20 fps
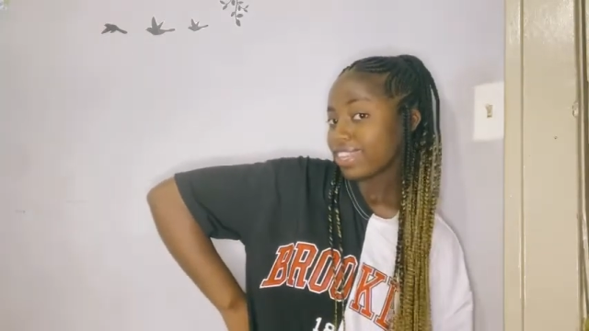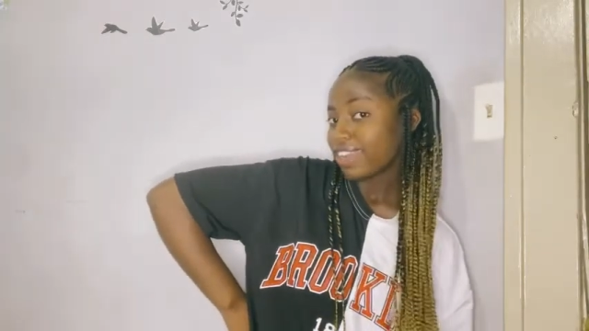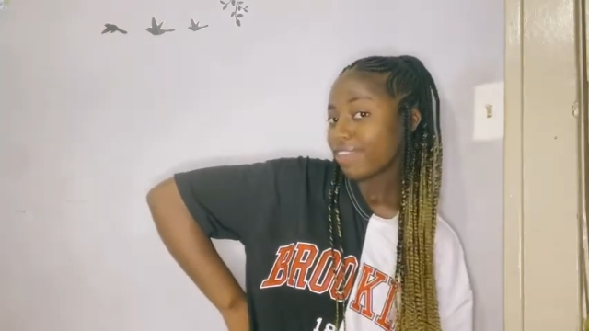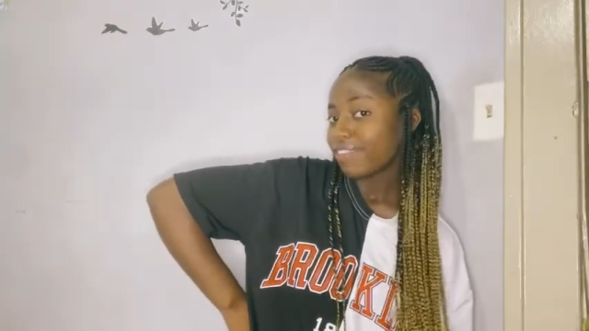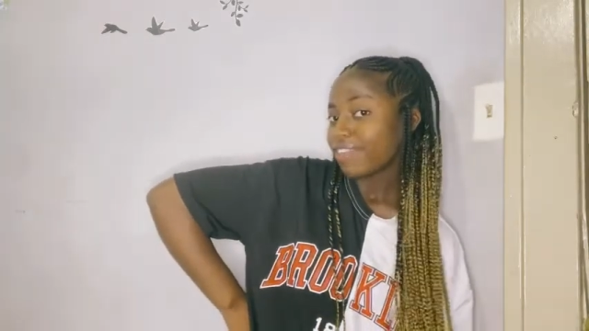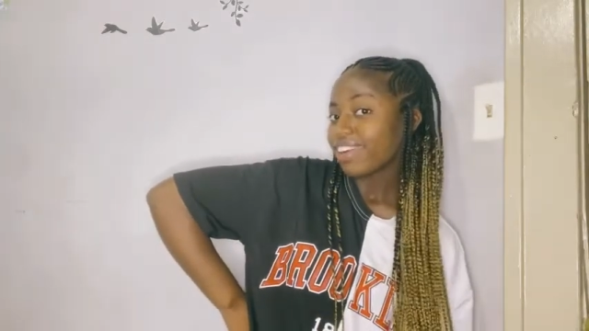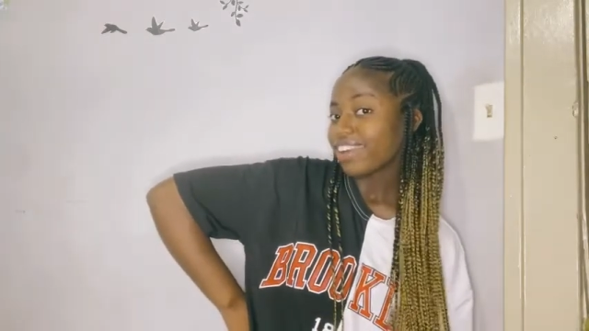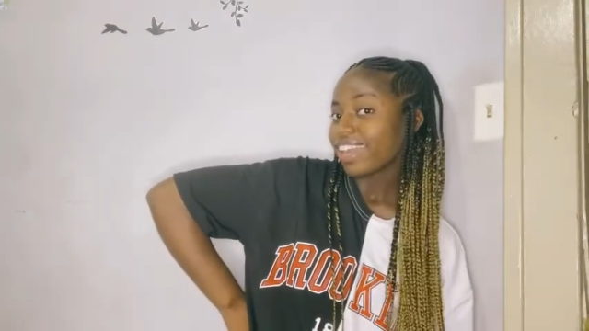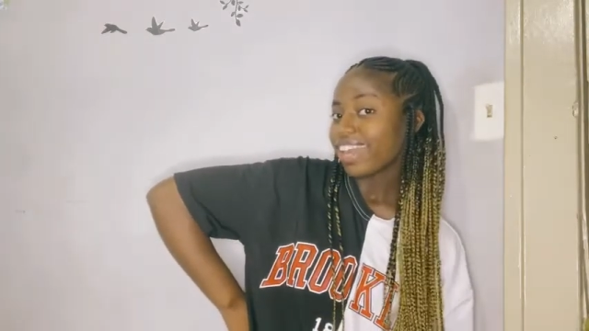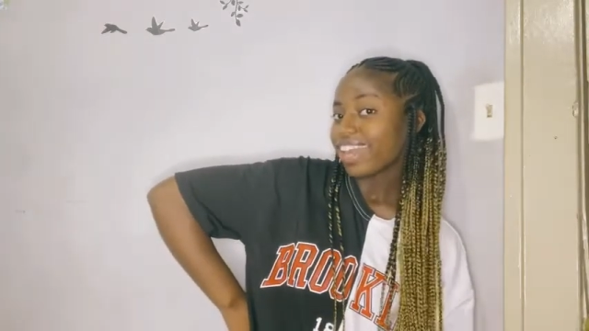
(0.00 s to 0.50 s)

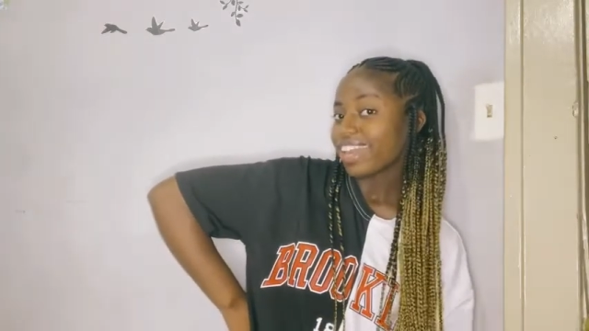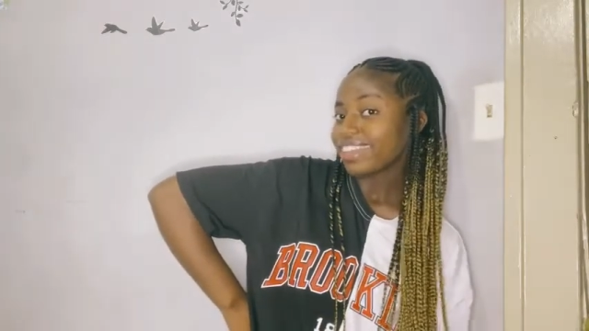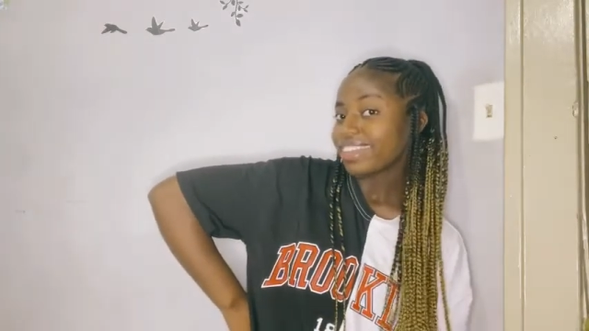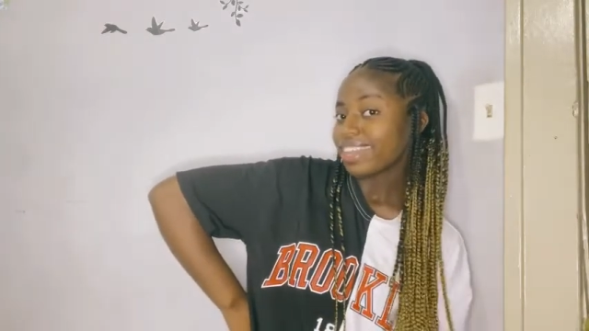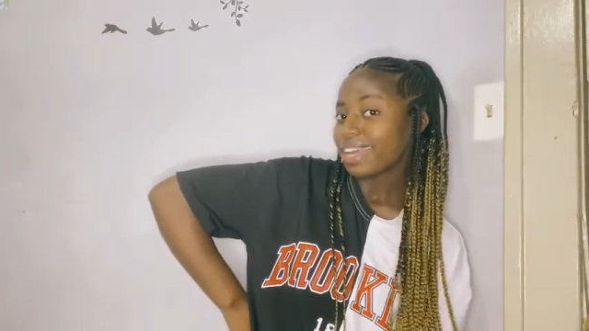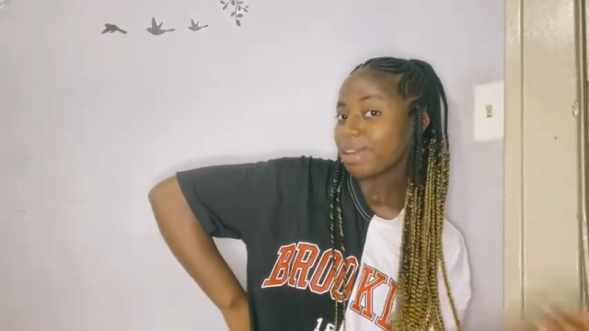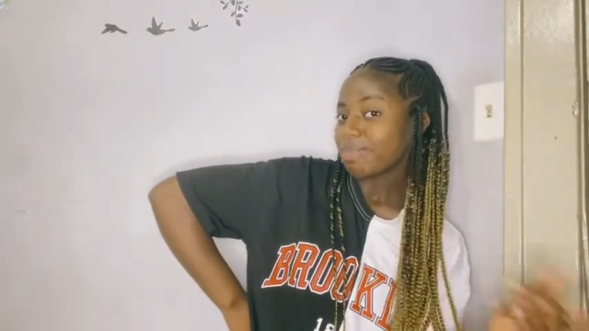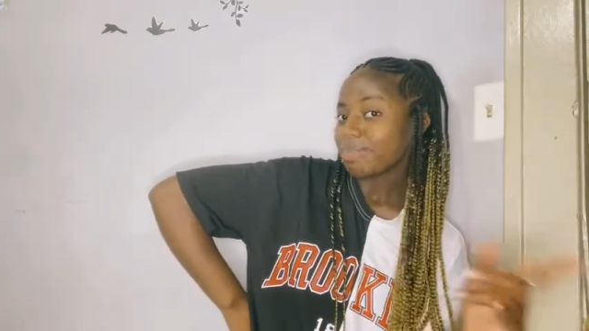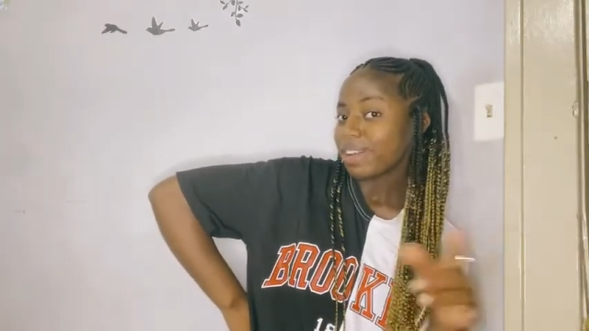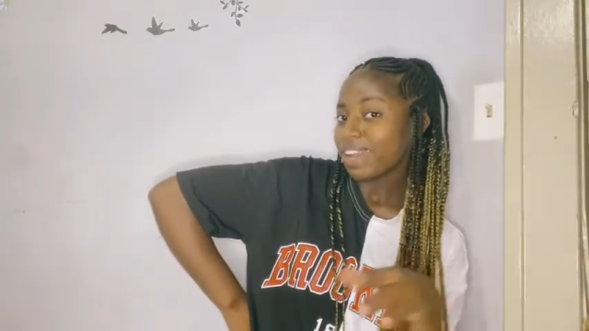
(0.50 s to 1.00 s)
forget
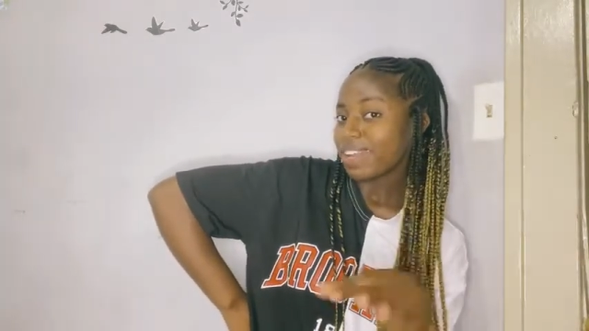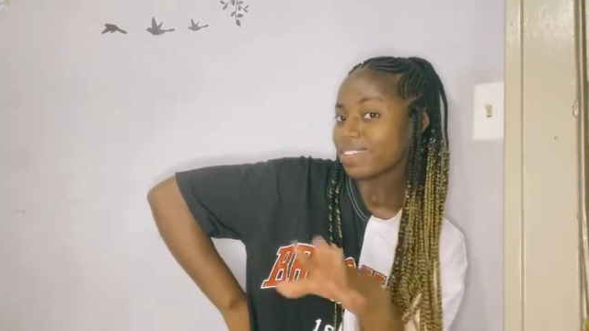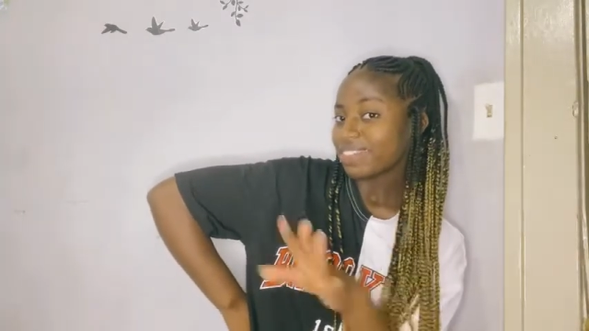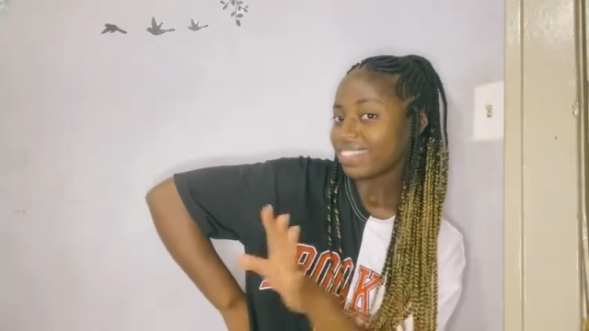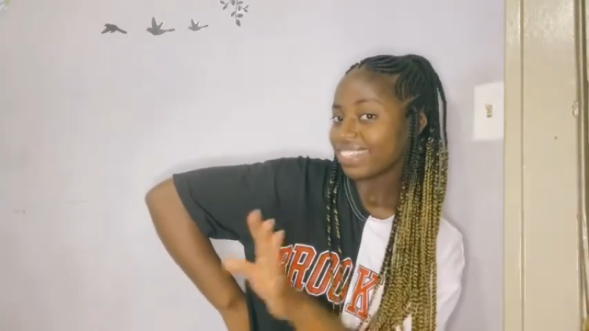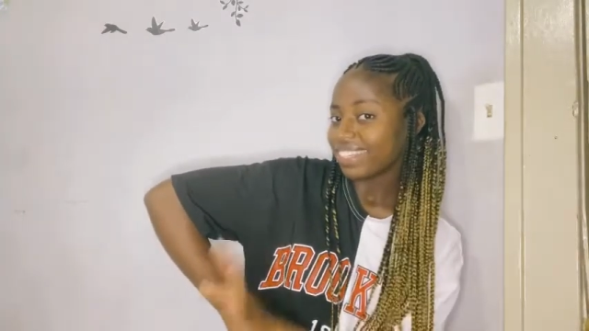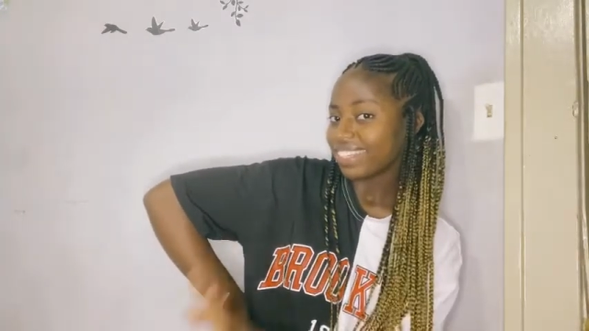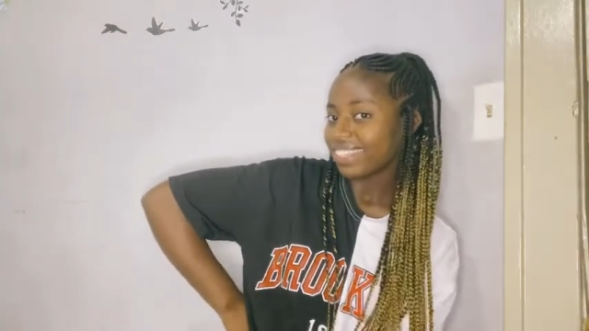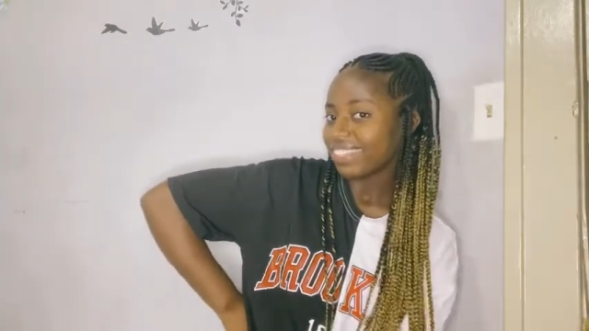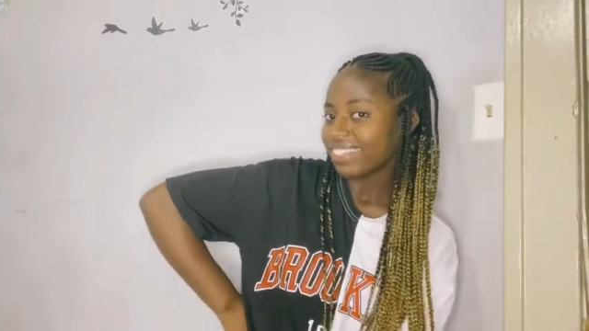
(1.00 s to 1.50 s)
about
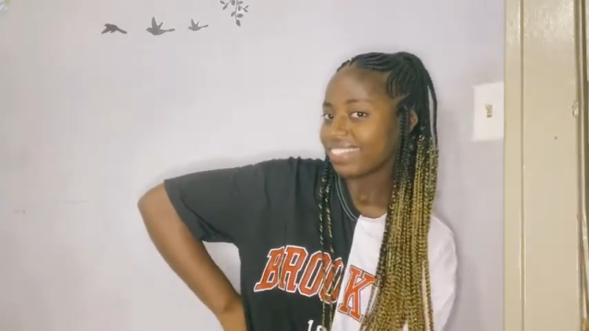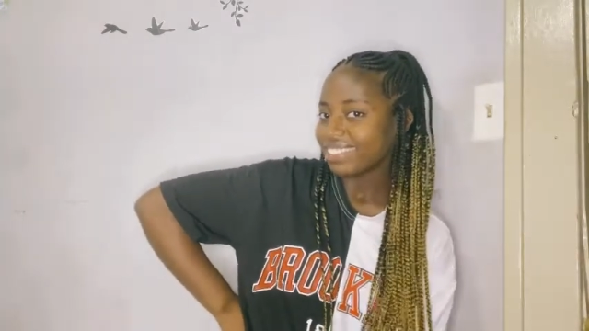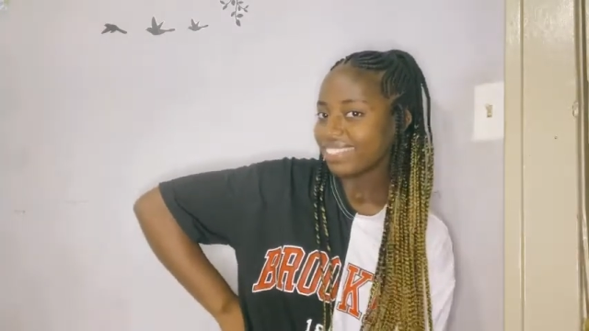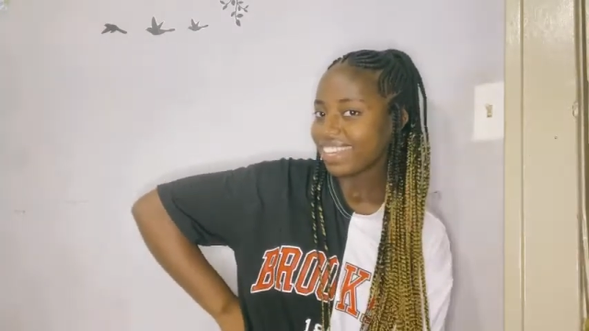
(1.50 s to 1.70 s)
it.